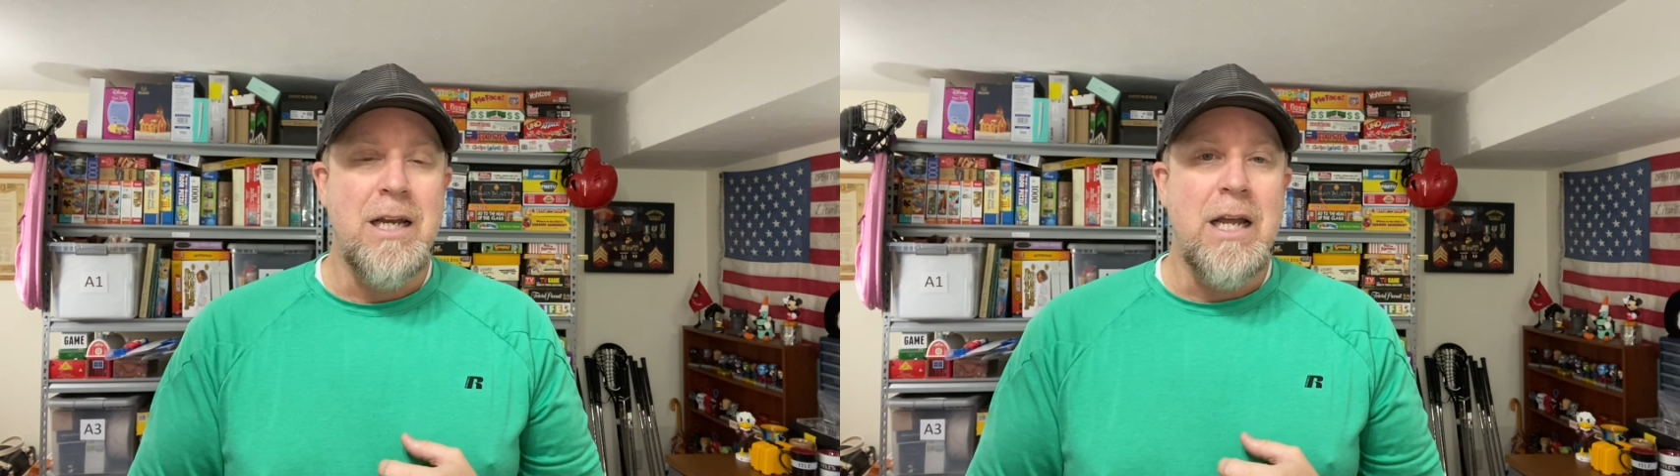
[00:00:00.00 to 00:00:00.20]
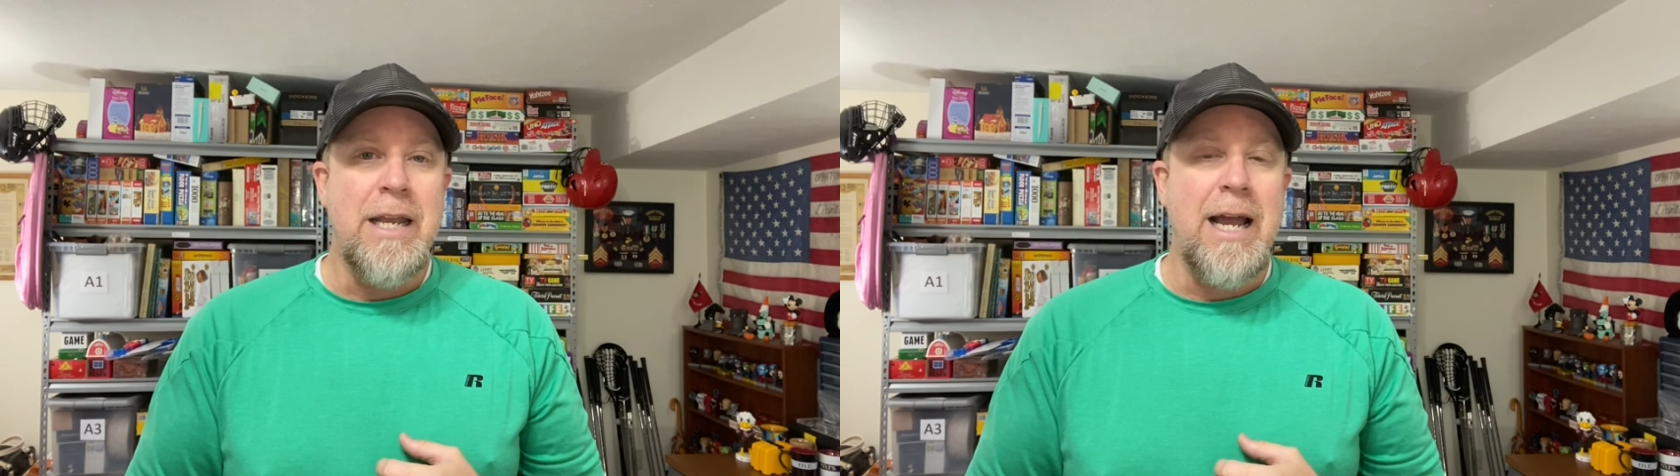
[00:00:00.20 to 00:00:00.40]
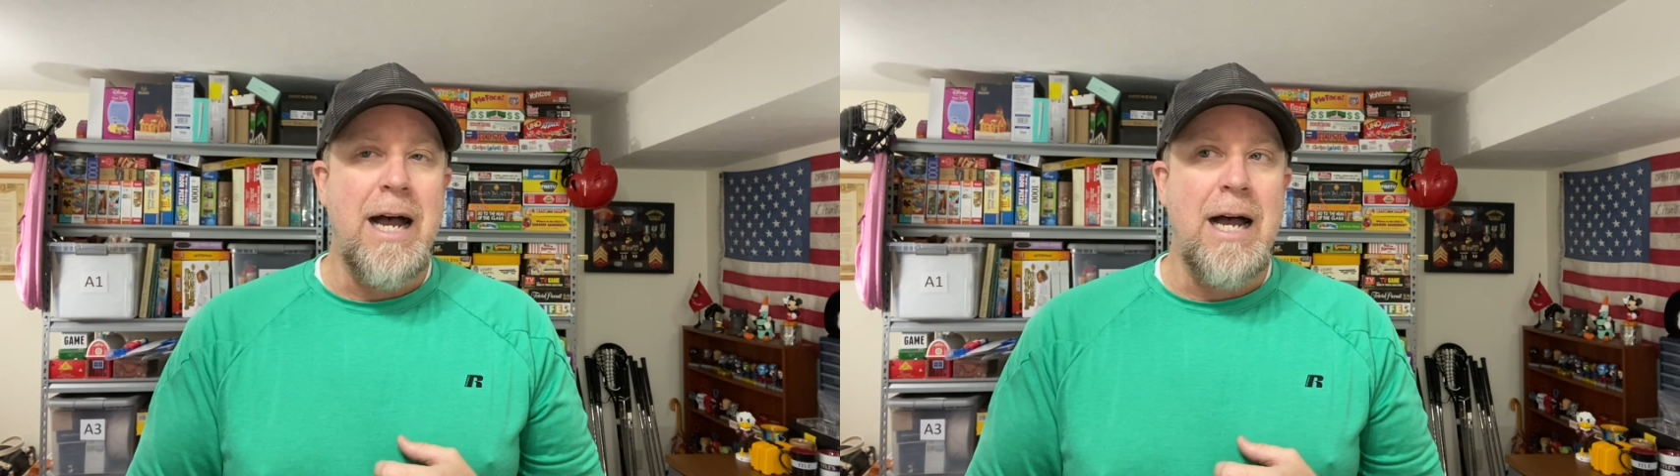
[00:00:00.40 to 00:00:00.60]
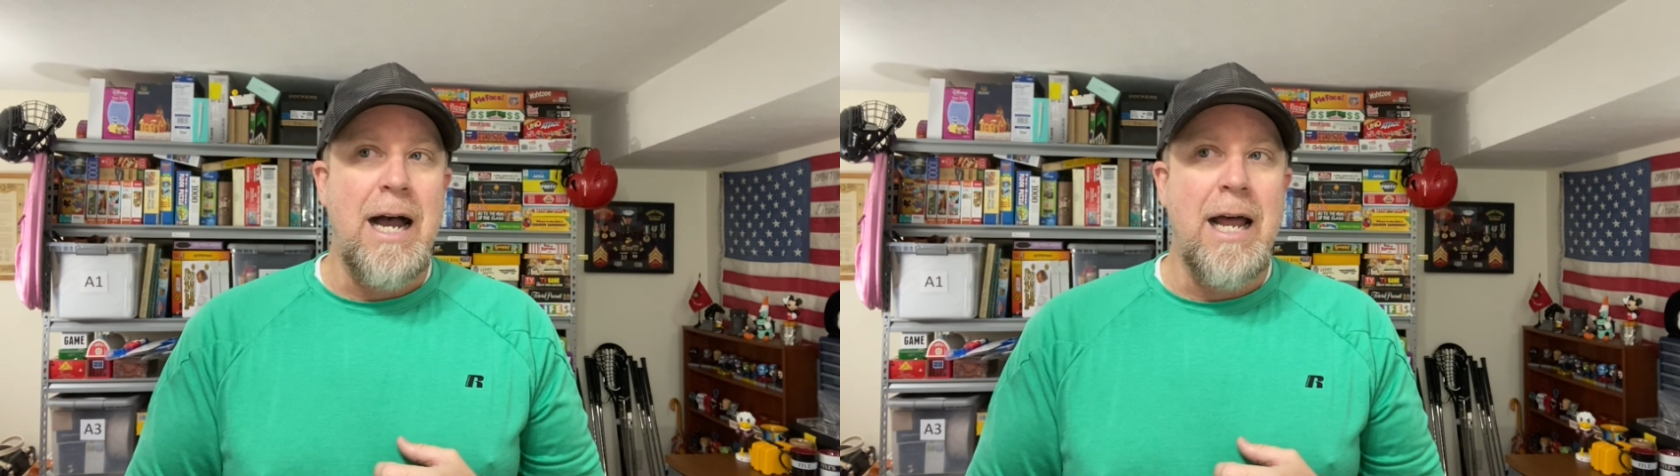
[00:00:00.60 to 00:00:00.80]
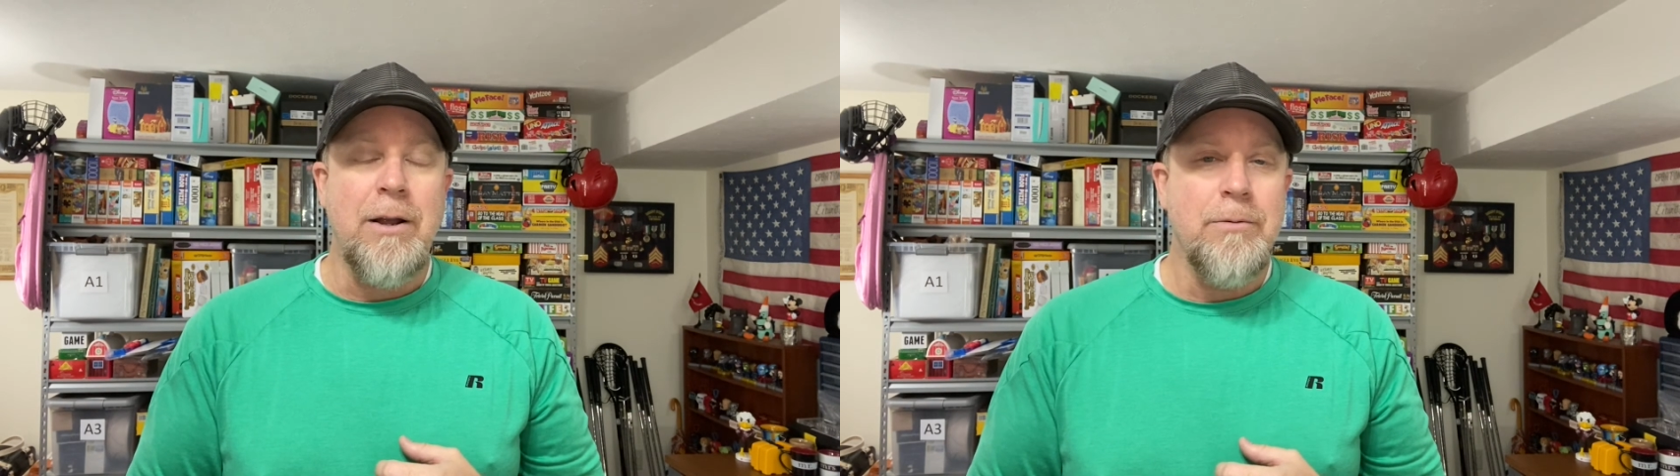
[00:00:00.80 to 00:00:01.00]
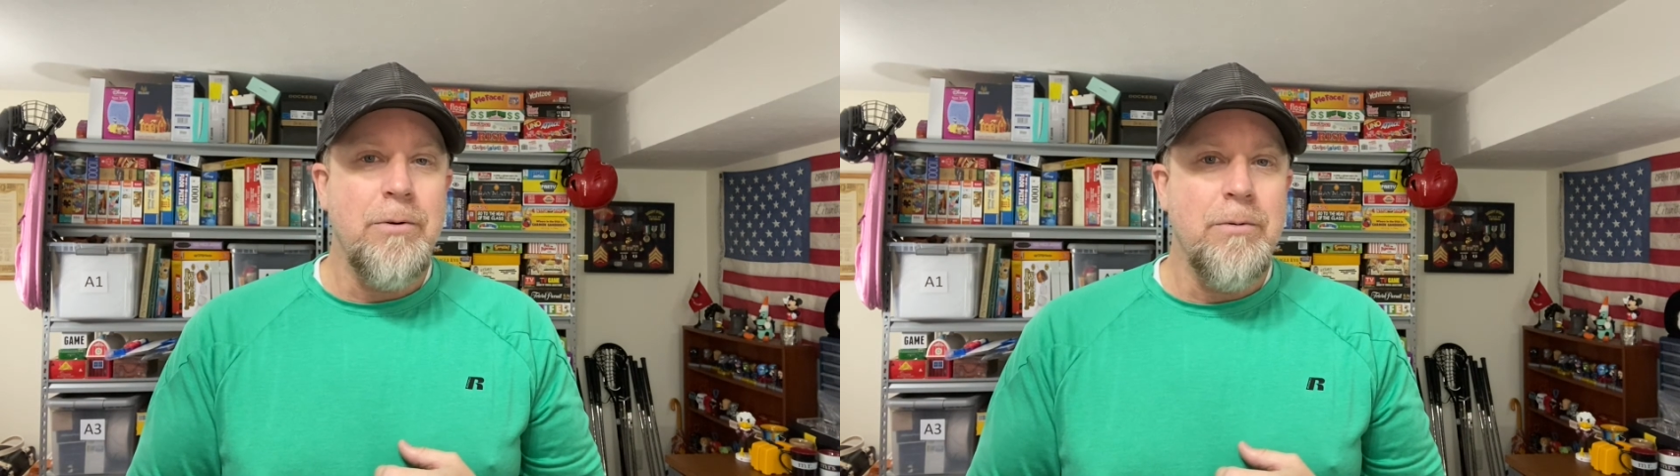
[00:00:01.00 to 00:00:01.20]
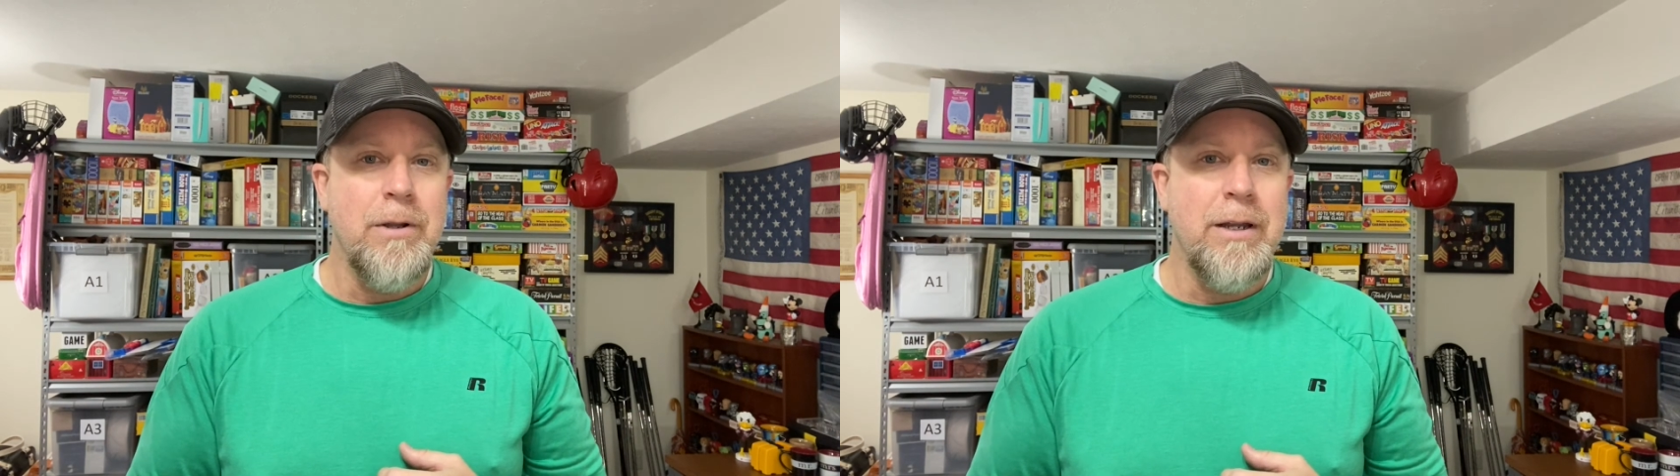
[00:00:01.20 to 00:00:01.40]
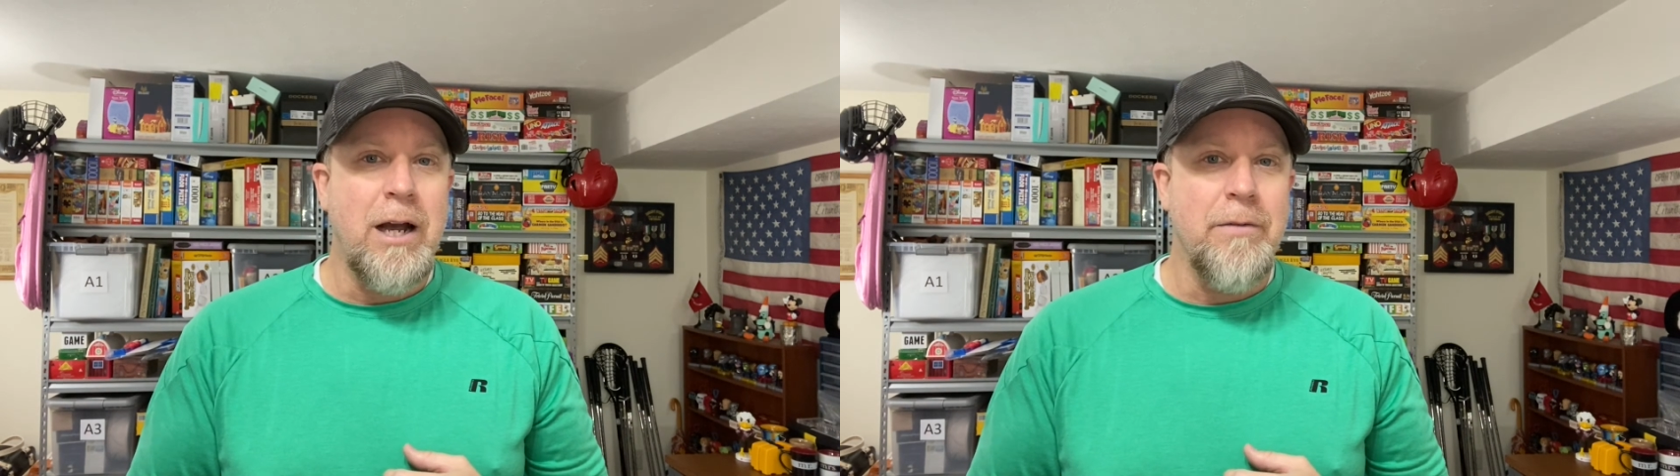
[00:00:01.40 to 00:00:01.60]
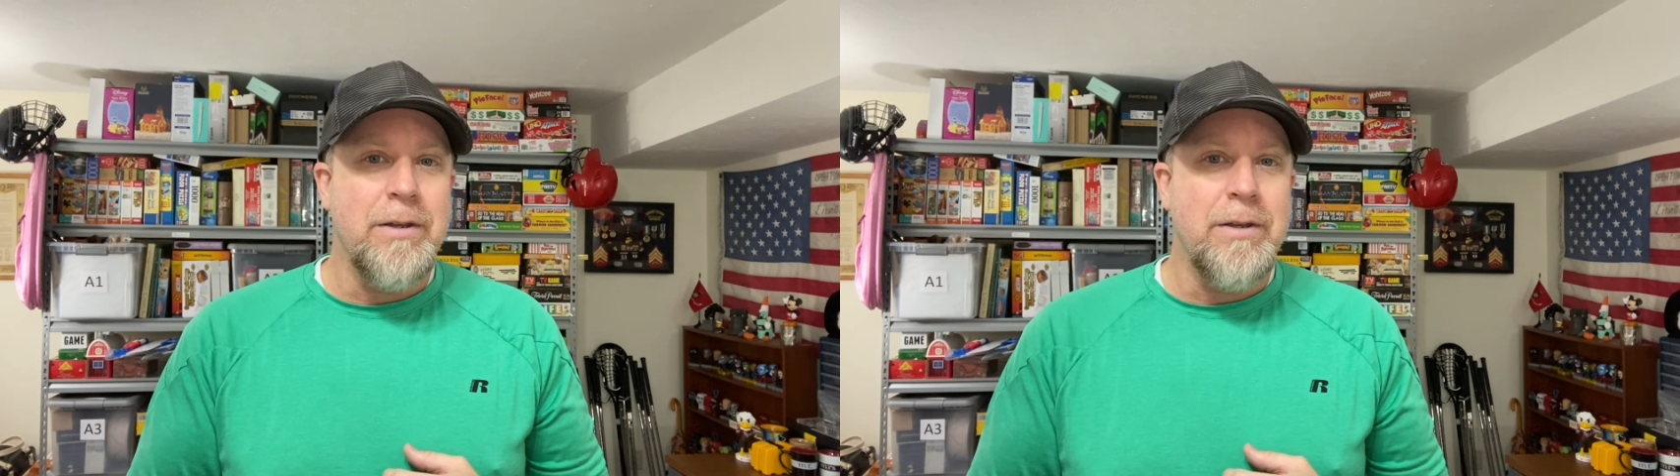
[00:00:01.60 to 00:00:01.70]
Now, I don't know really all the